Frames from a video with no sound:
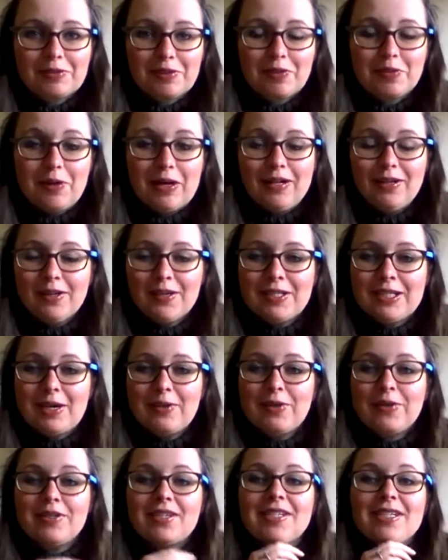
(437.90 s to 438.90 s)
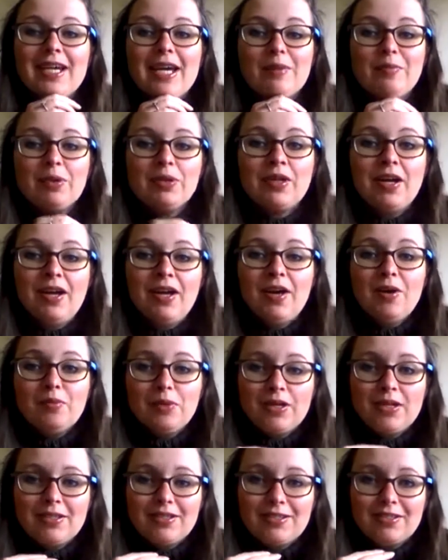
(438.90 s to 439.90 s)
quite low down on the table,
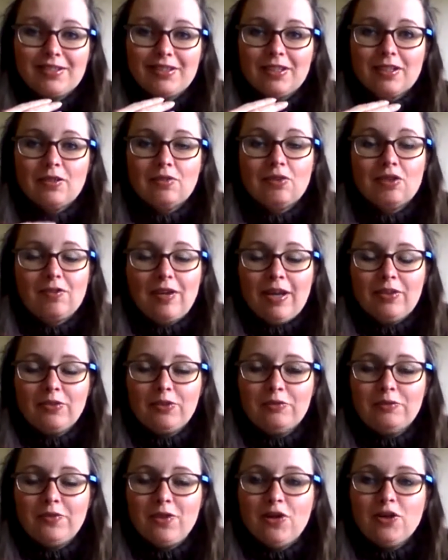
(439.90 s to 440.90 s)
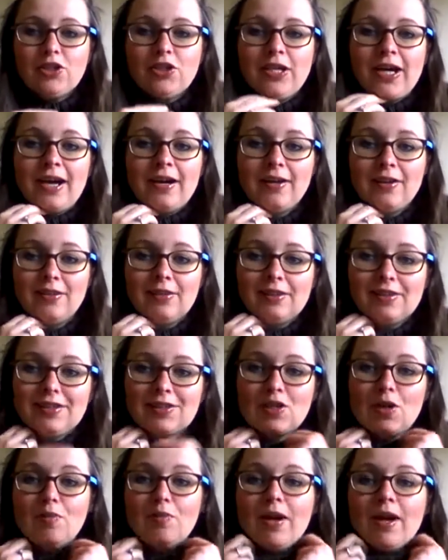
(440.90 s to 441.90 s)
but it's a rather unfortunate angle because
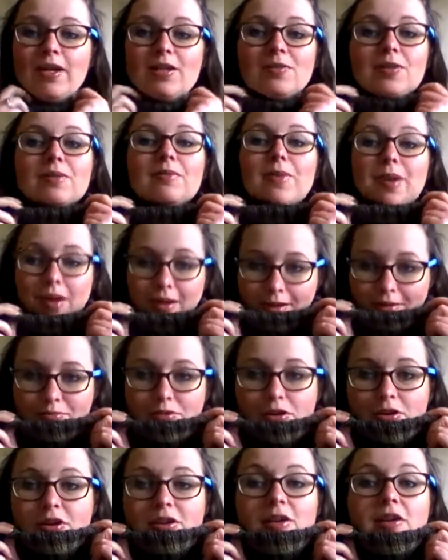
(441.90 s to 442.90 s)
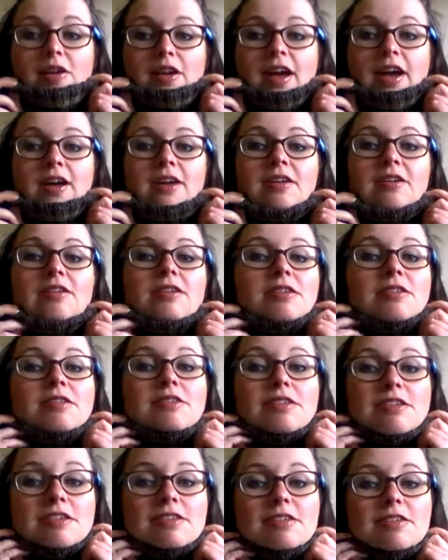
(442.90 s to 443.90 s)
combined with my polo neck,
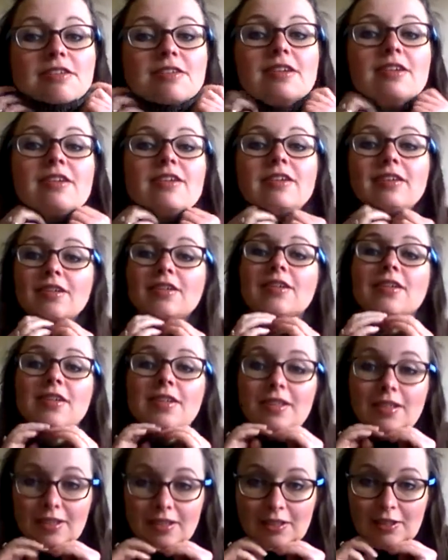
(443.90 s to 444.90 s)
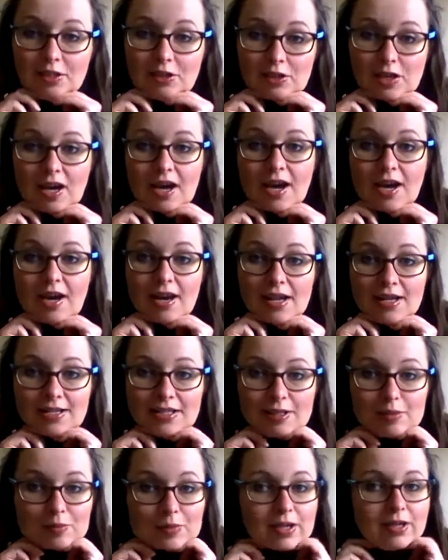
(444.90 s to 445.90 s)
it's
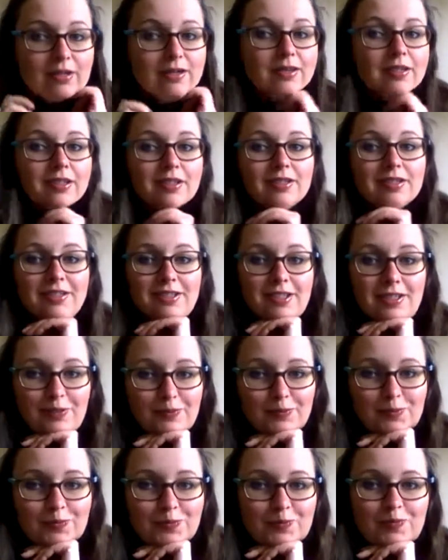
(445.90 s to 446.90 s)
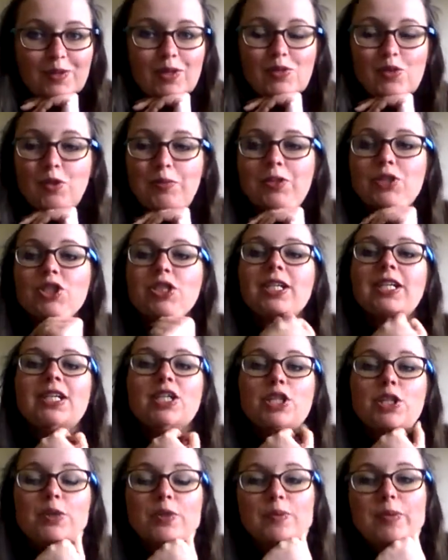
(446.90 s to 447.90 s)
highlighting my double chin
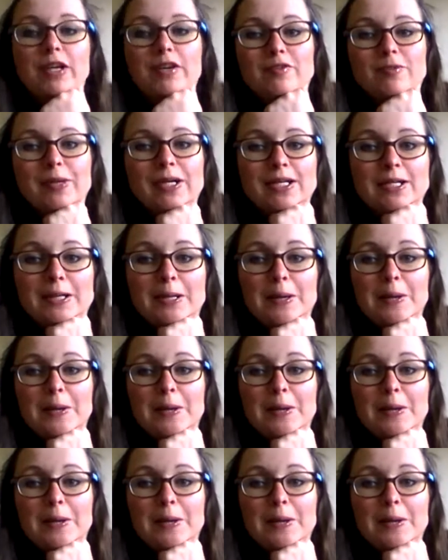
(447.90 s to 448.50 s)
issues, but never mind.